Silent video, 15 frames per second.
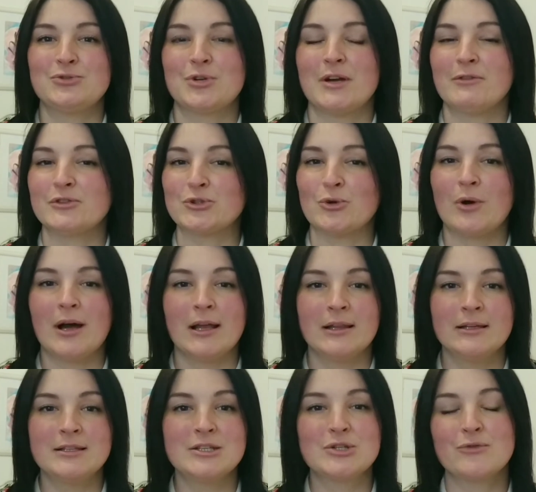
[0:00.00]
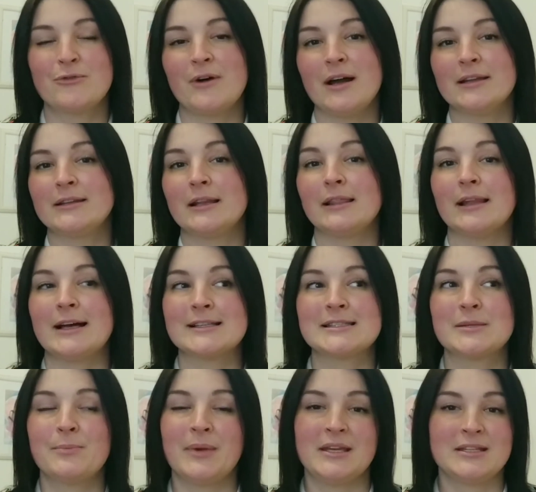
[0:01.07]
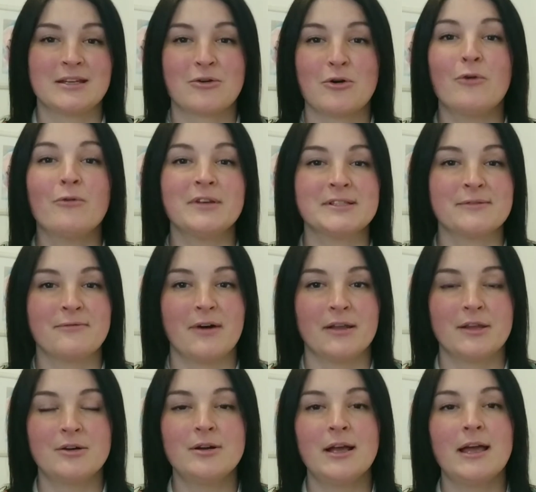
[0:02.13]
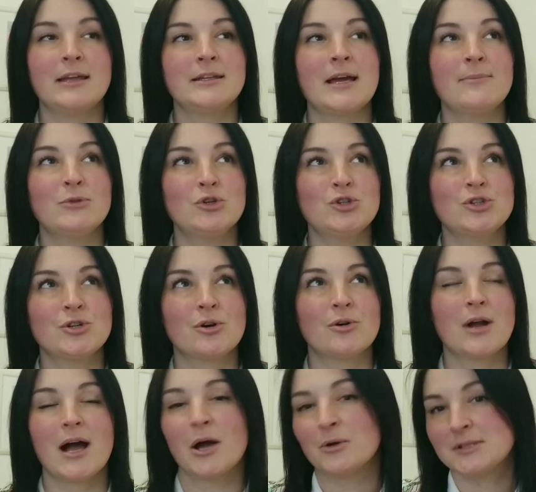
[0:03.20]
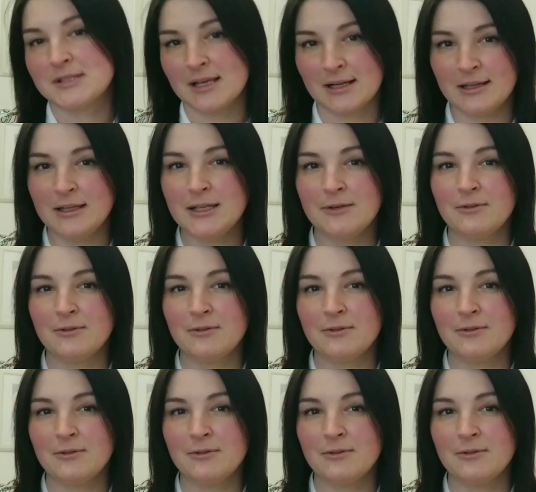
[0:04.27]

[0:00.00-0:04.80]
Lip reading: travels to Ireland to find the last painting of his father, and I'm not sure how exactly